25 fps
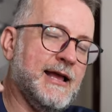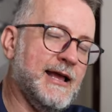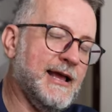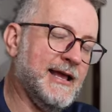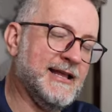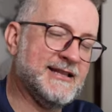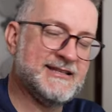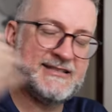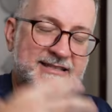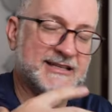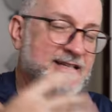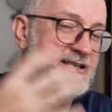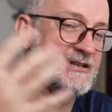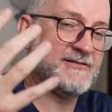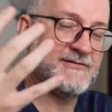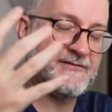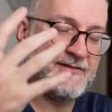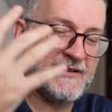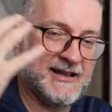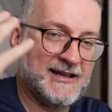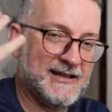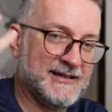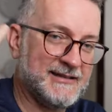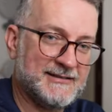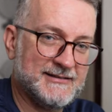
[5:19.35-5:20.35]
instead of
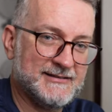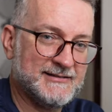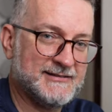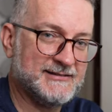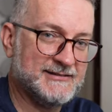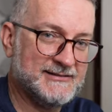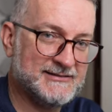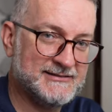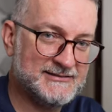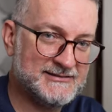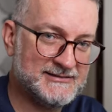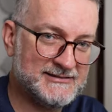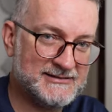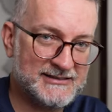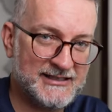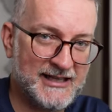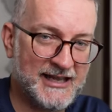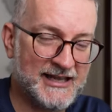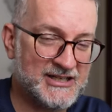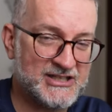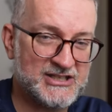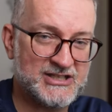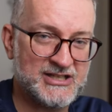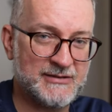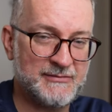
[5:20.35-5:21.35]
like
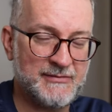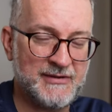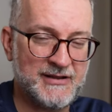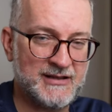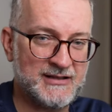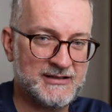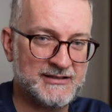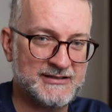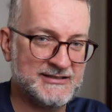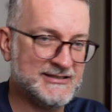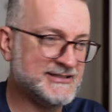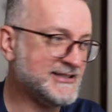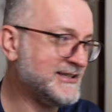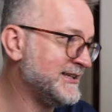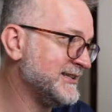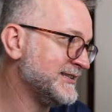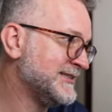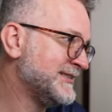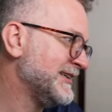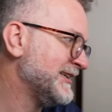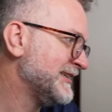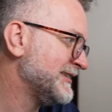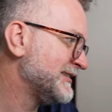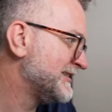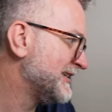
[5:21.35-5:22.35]
HTML and
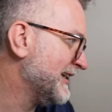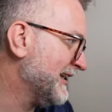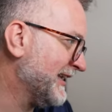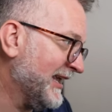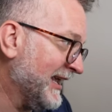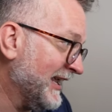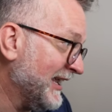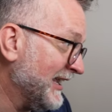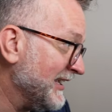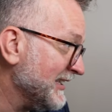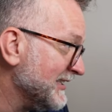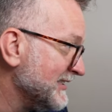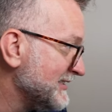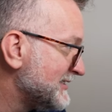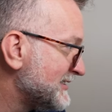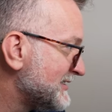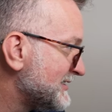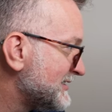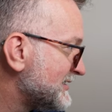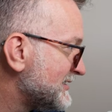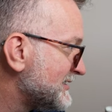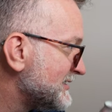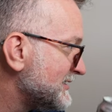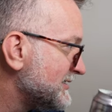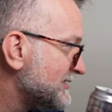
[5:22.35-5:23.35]
CSS, I
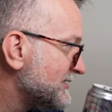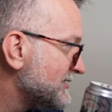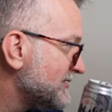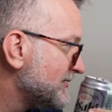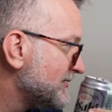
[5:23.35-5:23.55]
guess.